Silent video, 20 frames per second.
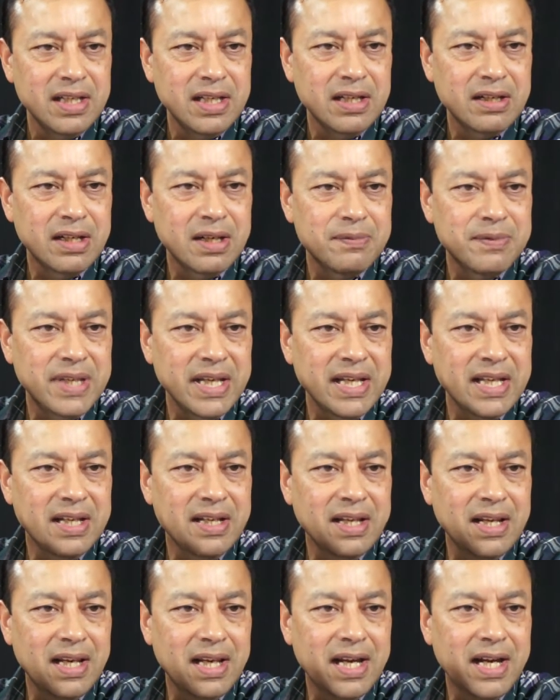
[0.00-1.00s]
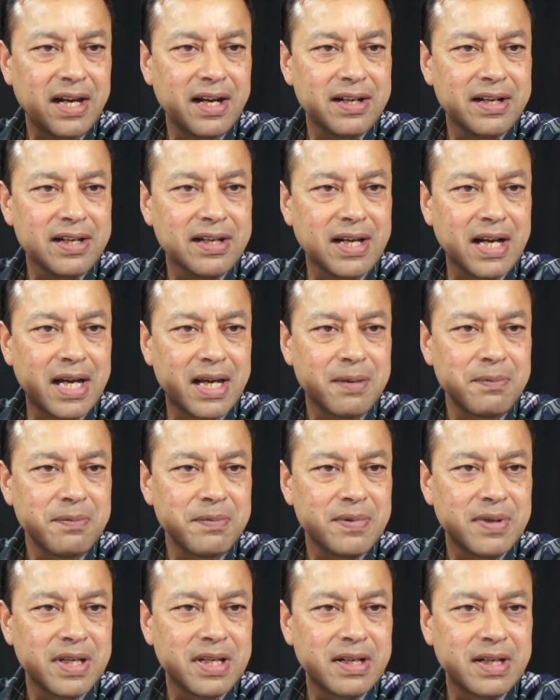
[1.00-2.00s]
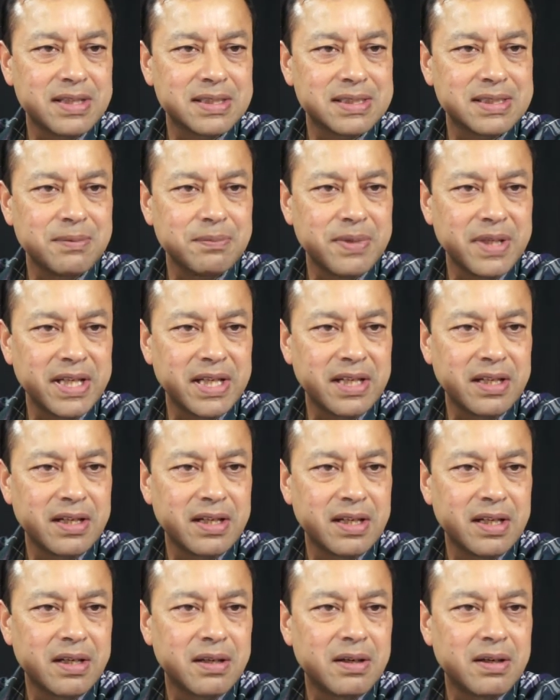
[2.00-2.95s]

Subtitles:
You could have taken a layer at a time, you know, and simply